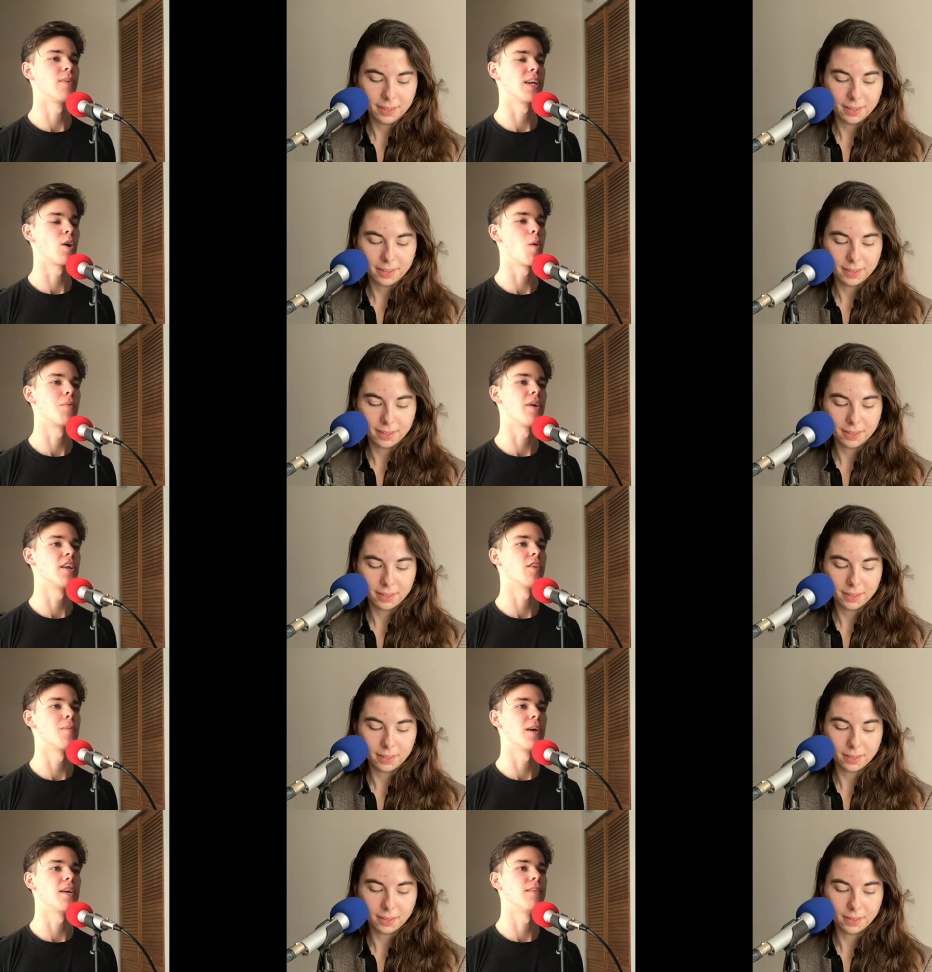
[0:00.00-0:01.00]
Speaker 1: incorporate into
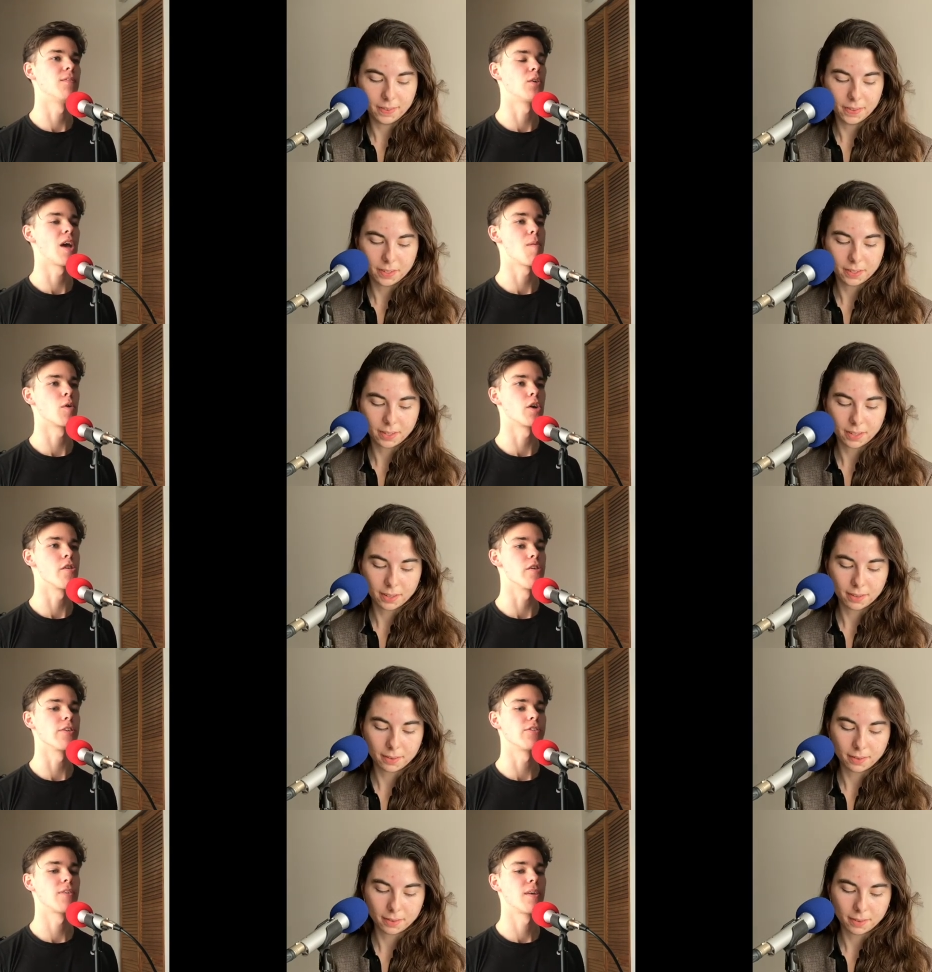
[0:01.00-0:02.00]
my vocabulary
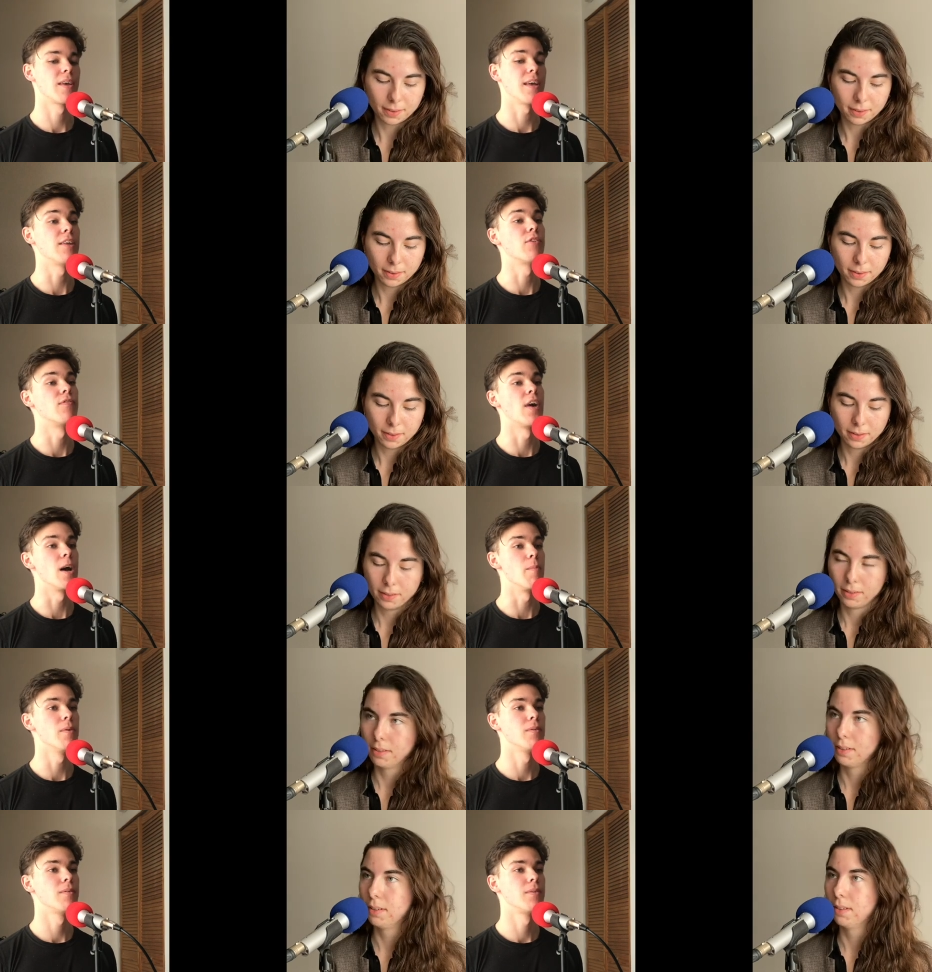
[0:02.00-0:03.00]
is "it's a vibe."
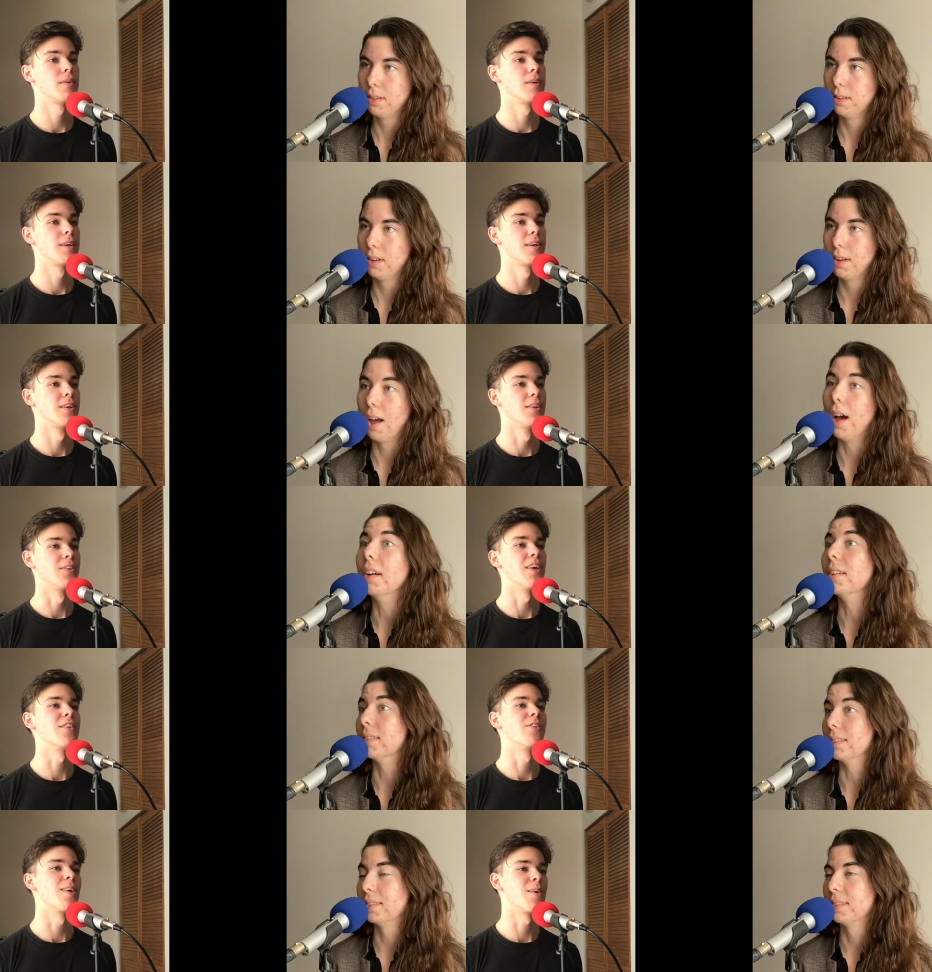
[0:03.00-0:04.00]
Oh.
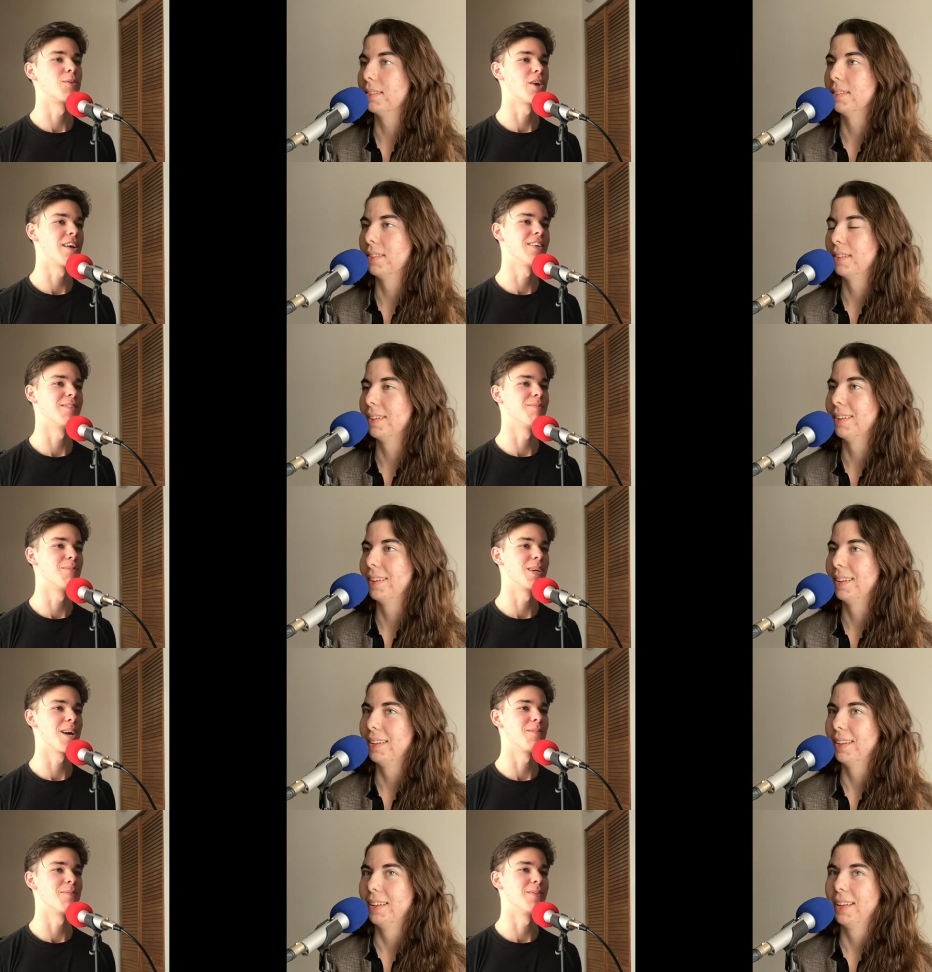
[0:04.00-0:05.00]
As you know, I'm trying to
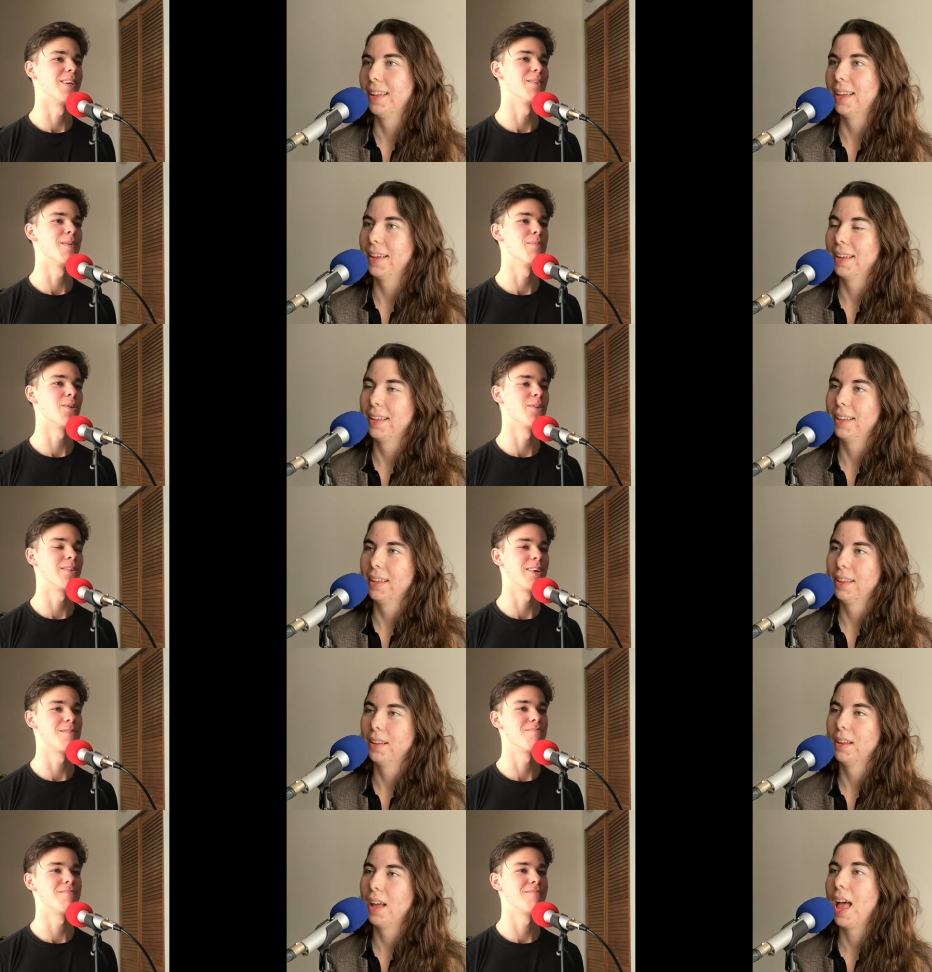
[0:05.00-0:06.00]
become a little bit more
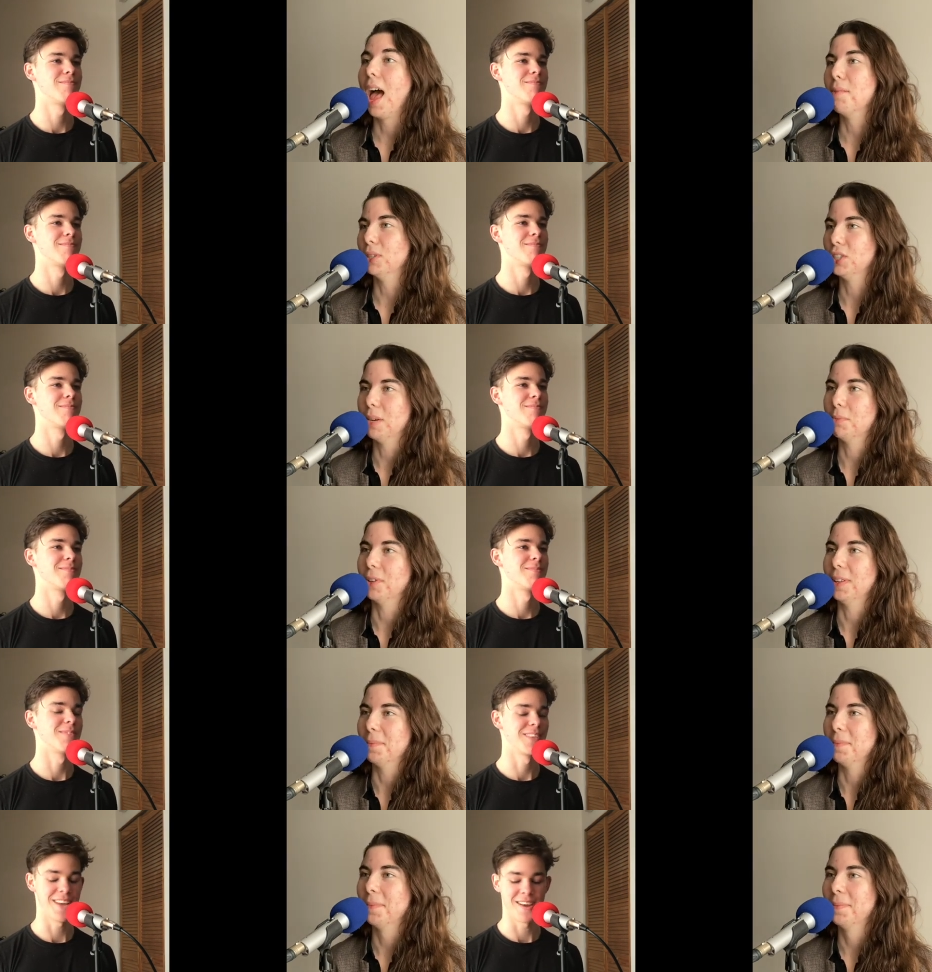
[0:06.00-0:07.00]
um,
Speaker 2: Emma
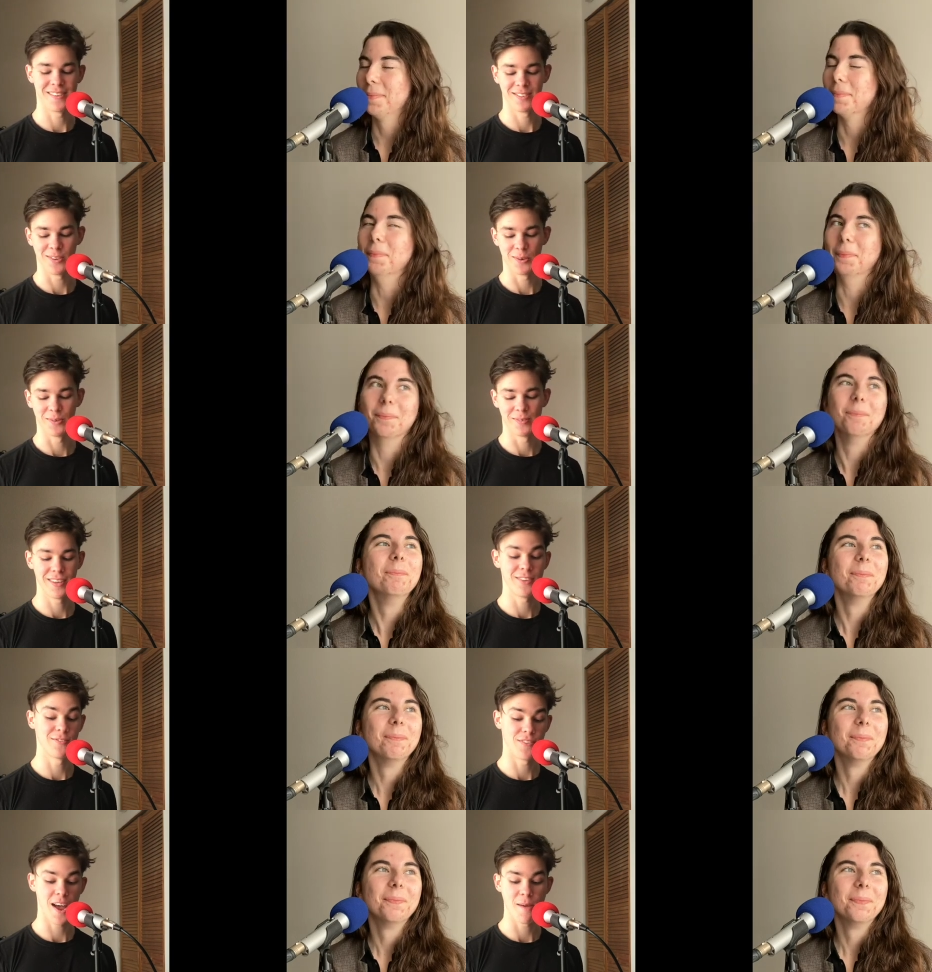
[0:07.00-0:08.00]
Chamberlain. Yeah,
Speaker 1: so mm. it's
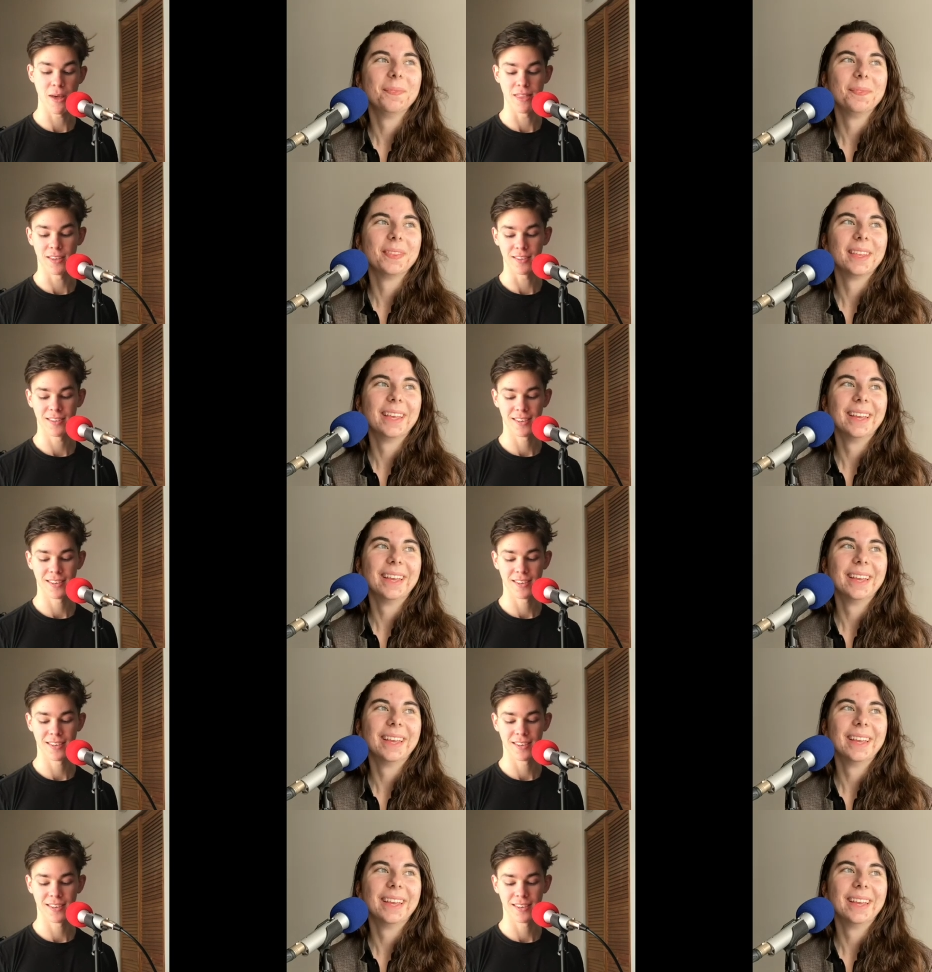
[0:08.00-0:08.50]
a vibe, I think,